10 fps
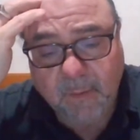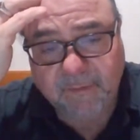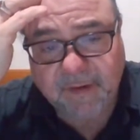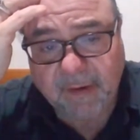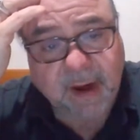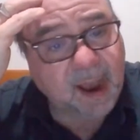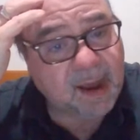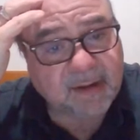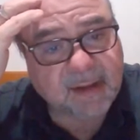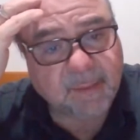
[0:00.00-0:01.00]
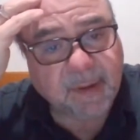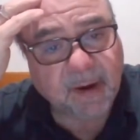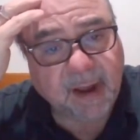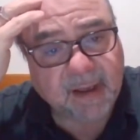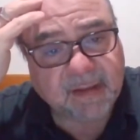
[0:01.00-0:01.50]
we're very honest at
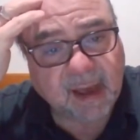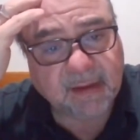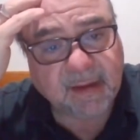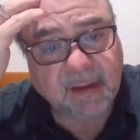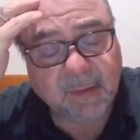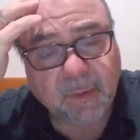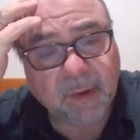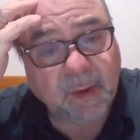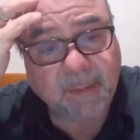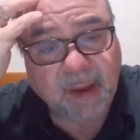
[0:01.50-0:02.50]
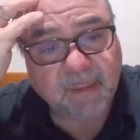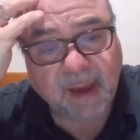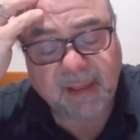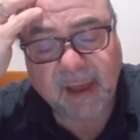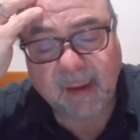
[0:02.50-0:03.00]
Paradise Alley. And what do I mean
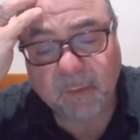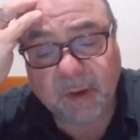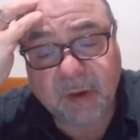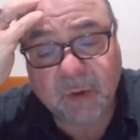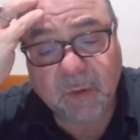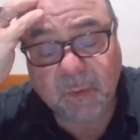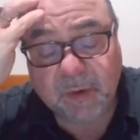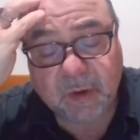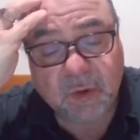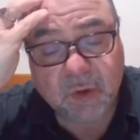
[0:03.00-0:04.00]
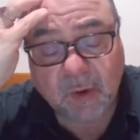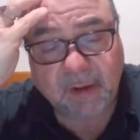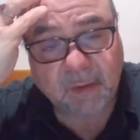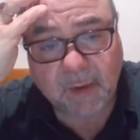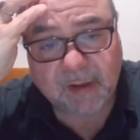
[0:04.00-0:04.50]
by that? When you
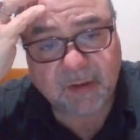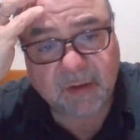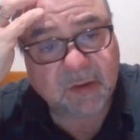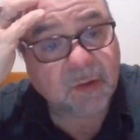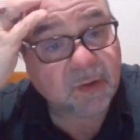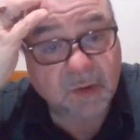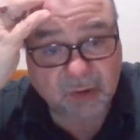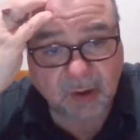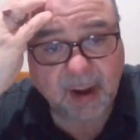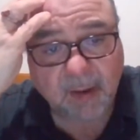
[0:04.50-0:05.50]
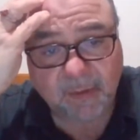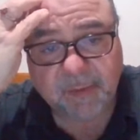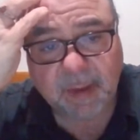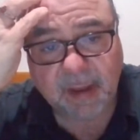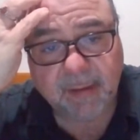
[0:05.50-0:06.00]
join the wrestling school, you start out
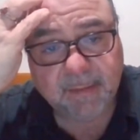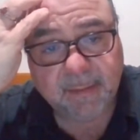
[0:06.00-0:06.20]
with me.